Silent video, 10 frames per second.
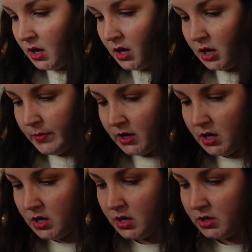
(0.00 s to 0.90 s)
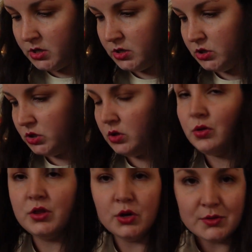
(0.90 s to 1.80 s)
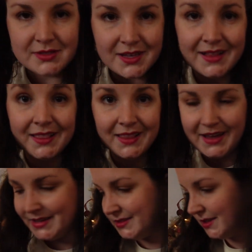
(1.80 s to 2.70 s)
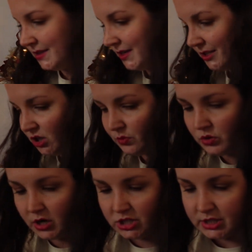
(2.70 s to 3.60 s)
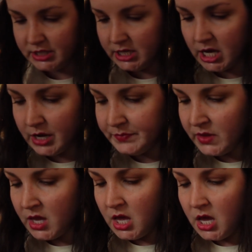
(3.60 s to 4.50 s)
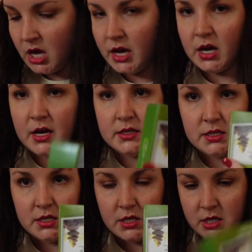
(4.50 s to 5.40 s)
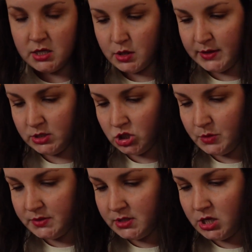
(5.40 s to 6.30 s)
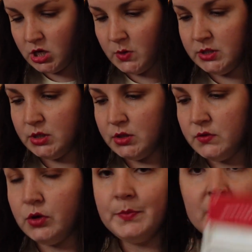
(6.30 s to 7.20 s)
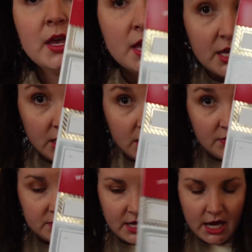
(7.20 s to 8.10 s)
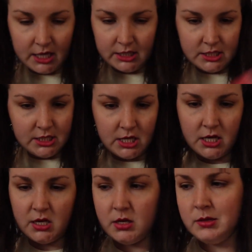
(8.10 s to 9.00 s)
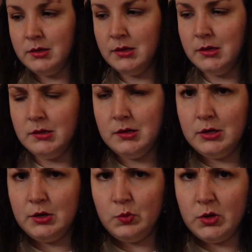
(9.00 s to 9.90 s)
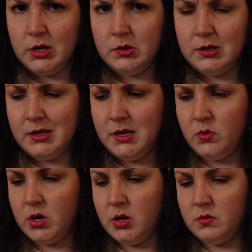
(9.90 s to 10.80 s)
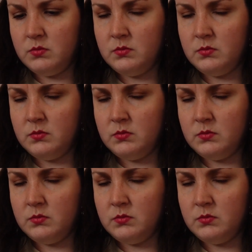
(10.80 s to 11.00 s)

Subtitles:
I'll show you those last about the project today. I got command strips, always useful. Gift tags. I hope we're out. I think we're out.